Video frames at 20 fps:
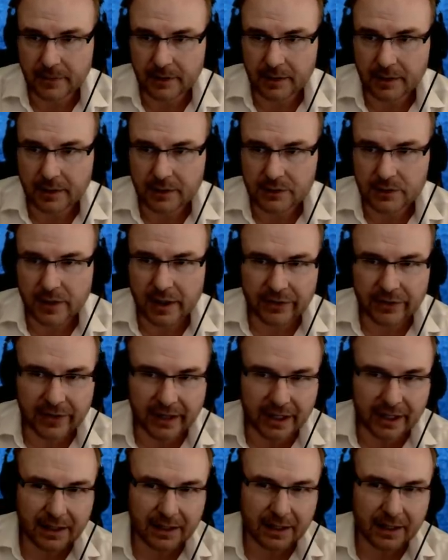So I
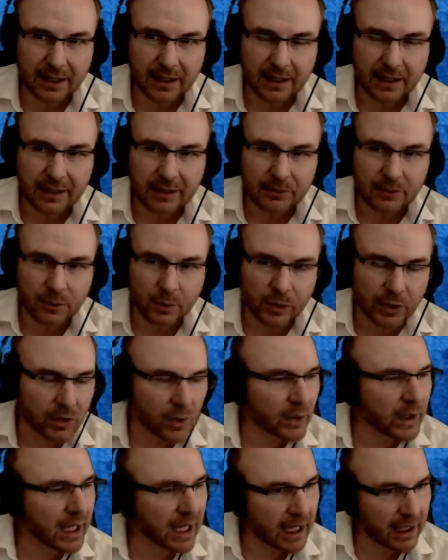think we're
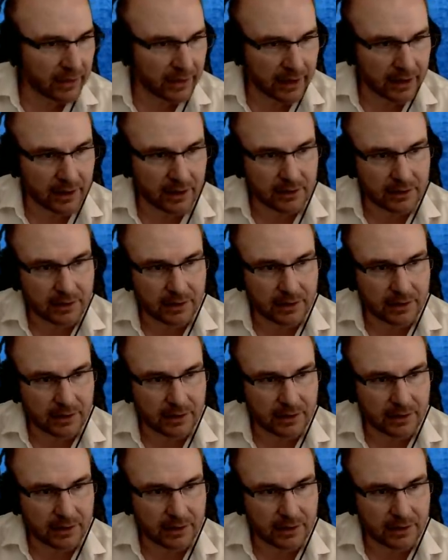okay there.